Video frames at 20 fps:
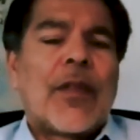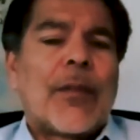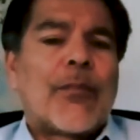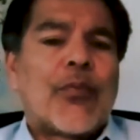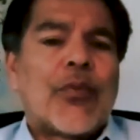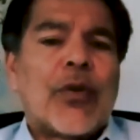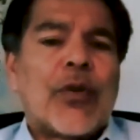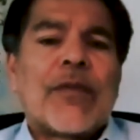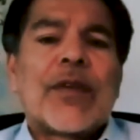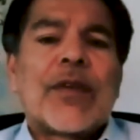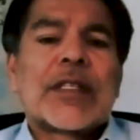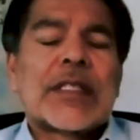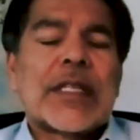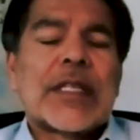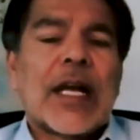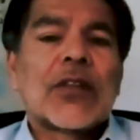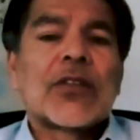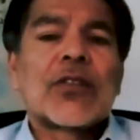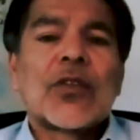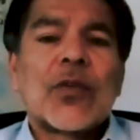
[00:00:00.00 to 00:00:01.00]
the previous
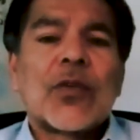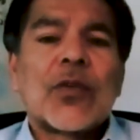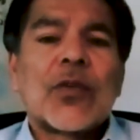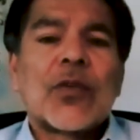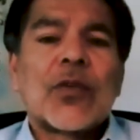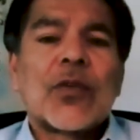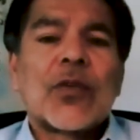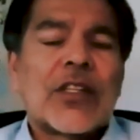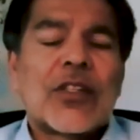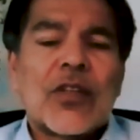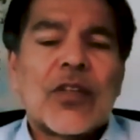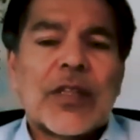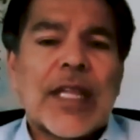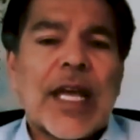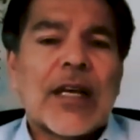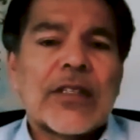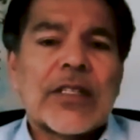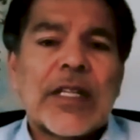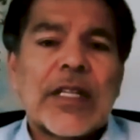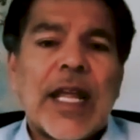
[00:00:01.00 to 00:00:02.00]
downturn we had in
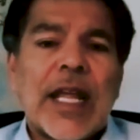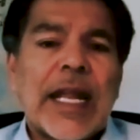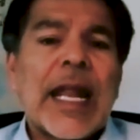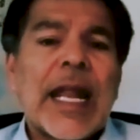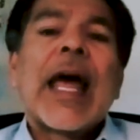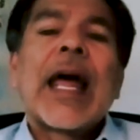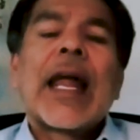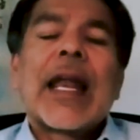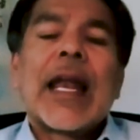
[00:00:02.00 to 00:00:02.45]
2008